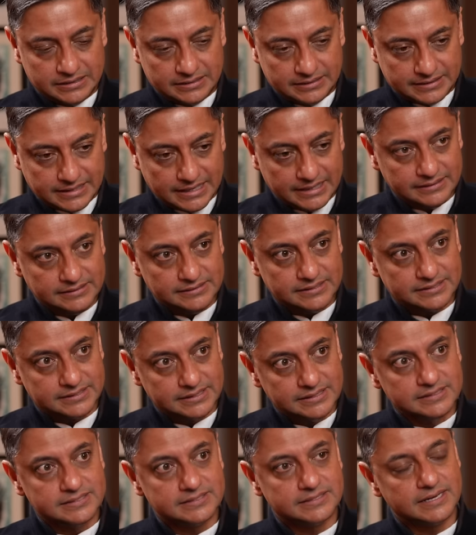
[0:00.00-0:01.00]
then,
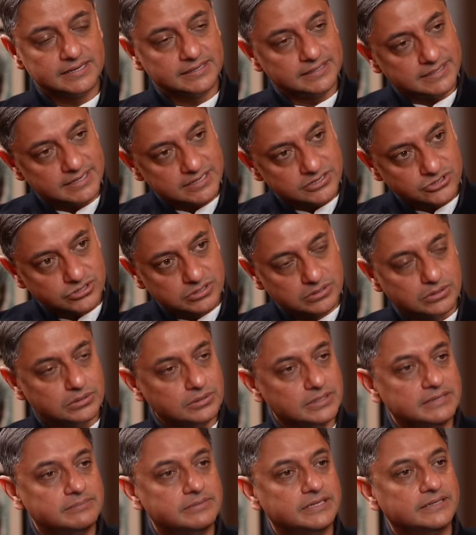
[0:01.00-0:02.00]
since then, it has
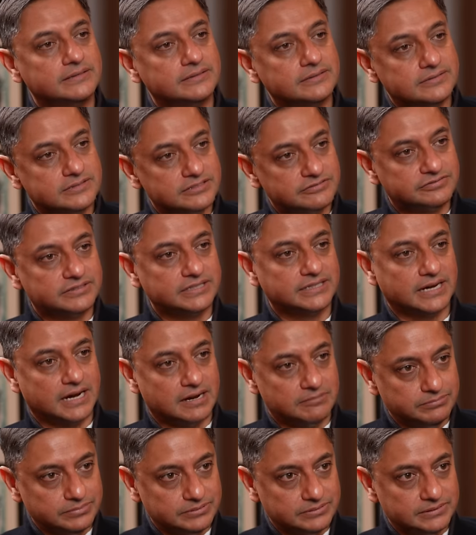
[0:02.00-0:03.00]
slowly been drifting
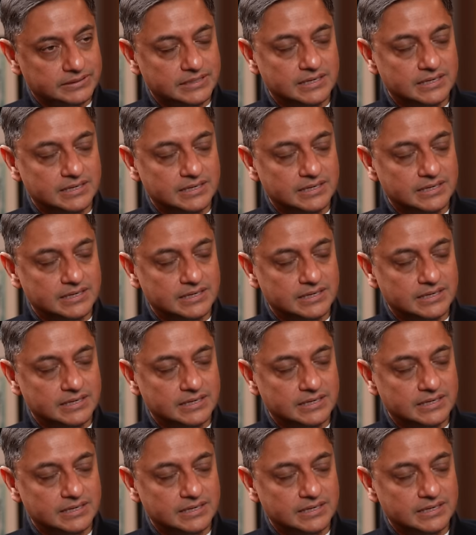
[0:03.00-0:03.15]
up.